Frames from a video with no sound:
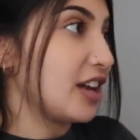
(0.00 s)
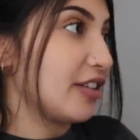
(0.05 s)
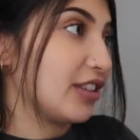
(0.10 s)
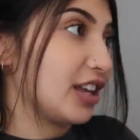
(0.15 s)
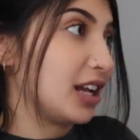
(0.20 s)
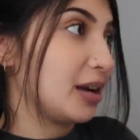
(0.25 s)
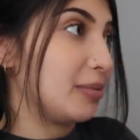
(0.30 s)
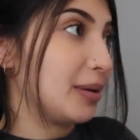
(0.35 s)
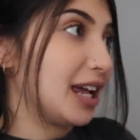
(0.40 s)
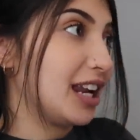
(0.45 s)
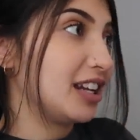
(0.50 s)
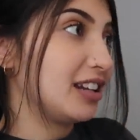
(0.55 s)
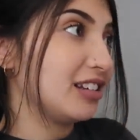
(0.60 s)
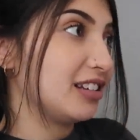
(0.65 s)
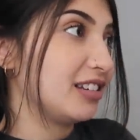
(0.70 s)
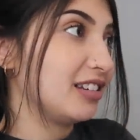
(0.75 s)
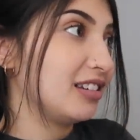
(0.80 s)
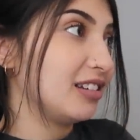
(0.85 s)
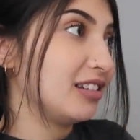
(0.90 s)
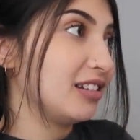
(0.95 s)
Sound like a plan?
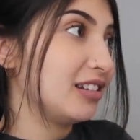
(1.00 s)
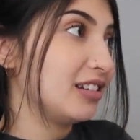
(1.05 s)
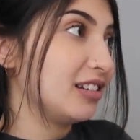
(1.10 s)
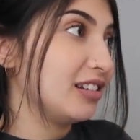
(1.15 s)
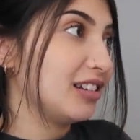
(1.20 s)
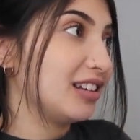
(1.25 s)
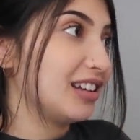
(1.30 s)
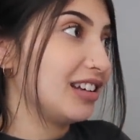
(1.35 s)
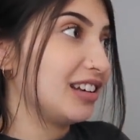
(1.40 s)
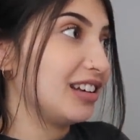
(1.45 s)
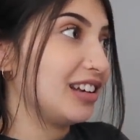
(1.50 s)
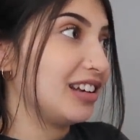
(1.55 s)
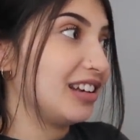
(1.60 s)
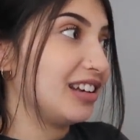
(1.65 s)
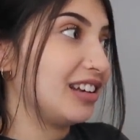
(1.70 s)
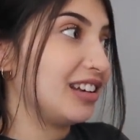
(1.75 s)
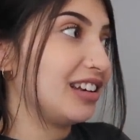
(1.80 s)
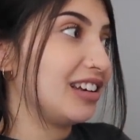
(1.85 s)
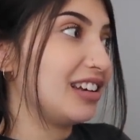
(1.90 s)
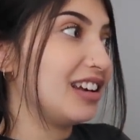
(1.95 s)
I didn't hear you because Leila's
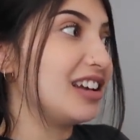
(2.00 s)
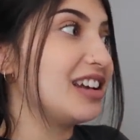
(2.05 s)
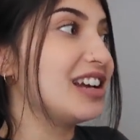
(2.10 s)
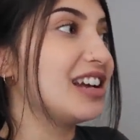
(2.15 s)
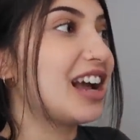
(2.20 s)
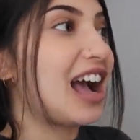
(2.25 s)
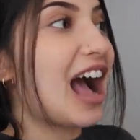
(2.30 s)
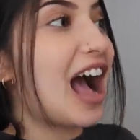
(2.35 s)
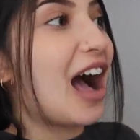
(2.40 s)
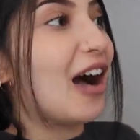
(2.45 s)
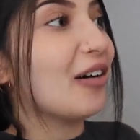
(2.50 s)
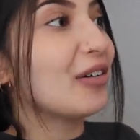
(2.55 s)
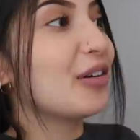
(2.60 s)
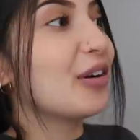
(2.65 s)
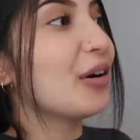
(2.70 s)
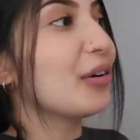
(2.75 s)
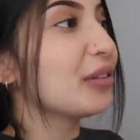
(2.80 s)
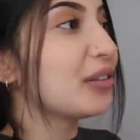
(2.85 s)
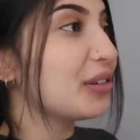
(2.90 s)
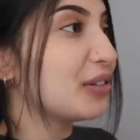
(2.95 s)
talking to me. I'll
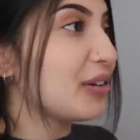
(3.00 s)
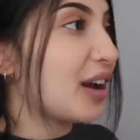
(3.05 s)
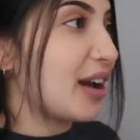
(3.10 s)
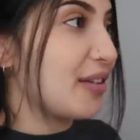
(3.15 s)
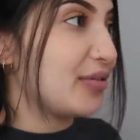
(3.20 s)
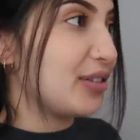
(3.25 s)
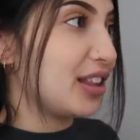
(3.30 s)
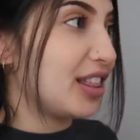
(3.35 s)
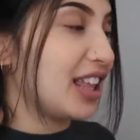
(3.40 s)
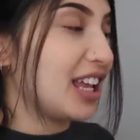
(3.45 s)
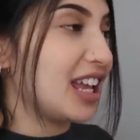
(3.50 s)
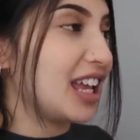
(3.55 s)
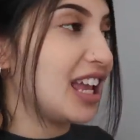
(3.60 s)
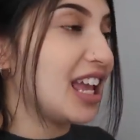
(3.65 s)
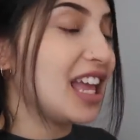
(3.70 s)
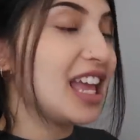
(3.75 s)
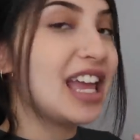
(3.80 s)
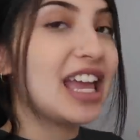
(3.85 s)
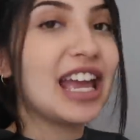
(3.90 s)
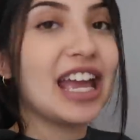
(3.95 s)
go through everything,
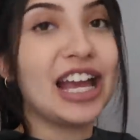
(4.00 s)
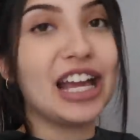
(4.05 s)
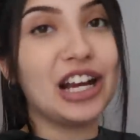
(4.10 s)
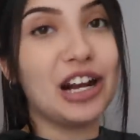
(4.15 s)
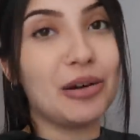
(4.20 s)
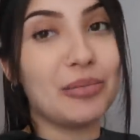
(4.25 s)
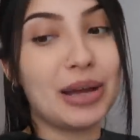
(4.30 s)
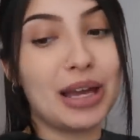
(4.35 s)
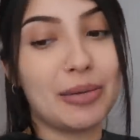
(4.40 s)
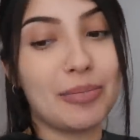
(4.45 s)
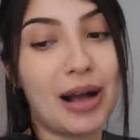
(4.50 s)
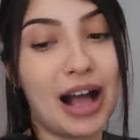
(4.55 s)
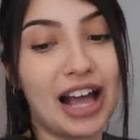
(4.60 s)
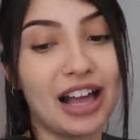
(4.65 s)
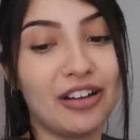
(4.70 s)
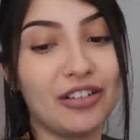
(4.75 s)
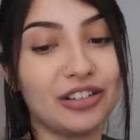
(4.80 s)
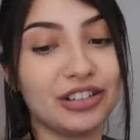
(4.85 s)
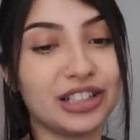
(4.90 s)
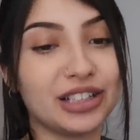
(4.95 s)
and I'll make
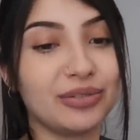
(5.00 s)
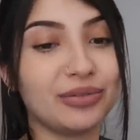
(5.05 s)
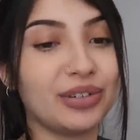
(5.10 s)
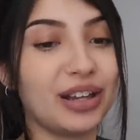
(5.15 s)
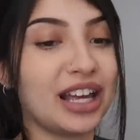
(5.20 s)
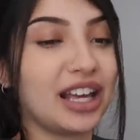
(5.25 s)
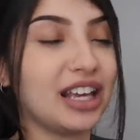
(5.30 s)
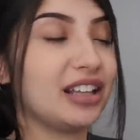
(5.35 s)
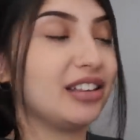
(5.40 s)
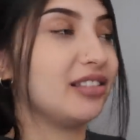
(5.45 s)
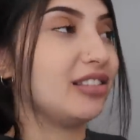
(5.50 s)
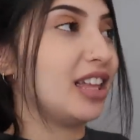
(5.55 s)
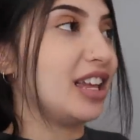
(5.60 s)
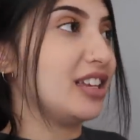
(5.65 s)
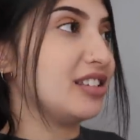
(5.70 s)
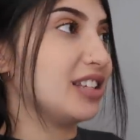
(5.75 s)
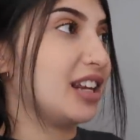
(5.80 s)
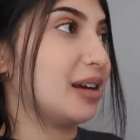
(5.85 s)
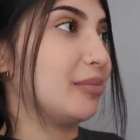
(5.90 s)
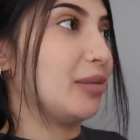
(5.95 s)
piles of like
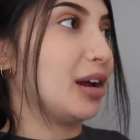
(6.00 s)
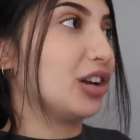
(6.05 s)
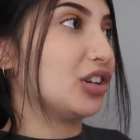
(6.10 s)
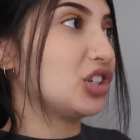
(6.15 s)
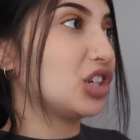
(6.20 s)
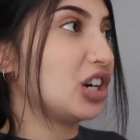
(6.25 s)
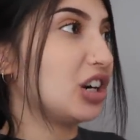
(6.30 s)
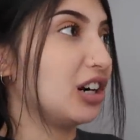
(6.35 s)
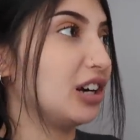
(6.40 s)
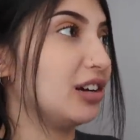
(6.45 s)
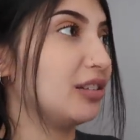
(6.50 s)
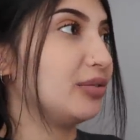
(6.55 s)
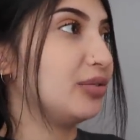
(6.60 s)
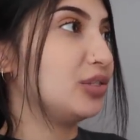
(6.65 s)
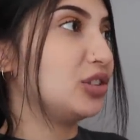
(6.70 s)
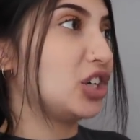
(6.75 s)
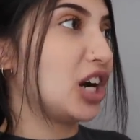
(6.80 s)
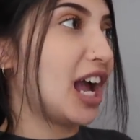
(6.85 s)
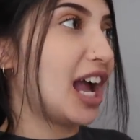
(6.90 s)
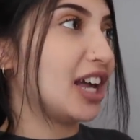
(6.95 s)
things that I'm not sure of,
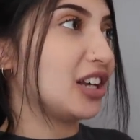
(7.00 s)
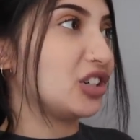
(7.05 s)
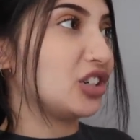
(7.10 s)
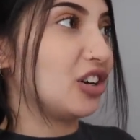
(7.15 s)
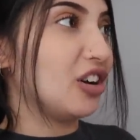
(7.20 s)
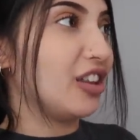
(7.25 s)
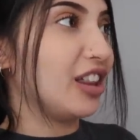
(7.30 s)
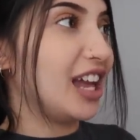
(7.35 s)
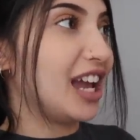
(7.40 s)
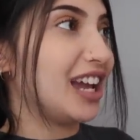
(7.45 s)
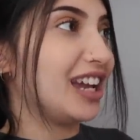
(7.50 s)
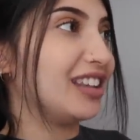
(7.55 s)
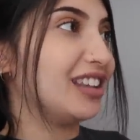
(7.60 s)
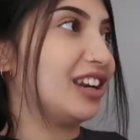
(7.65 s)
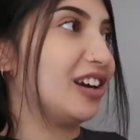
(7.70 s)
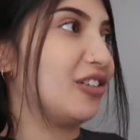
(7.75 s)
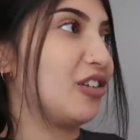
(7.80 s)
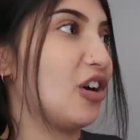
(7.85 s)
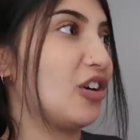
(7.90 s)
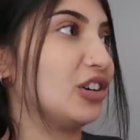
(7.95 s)
trash and all that, and
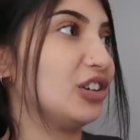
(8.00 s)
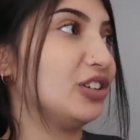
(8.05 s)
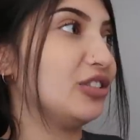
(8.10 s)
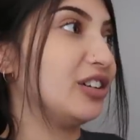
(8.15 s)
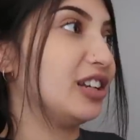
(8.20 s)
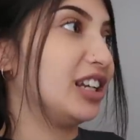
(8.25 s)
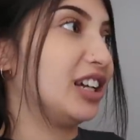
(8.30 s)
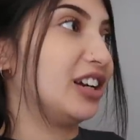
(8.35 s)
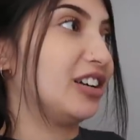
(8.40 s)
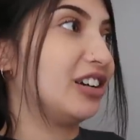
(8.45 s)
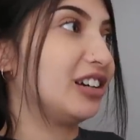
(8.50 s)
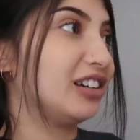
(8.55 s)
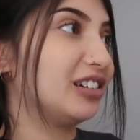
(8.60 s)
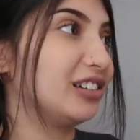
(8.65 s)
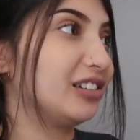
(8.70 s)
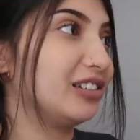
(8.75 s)
then I'll call you in here.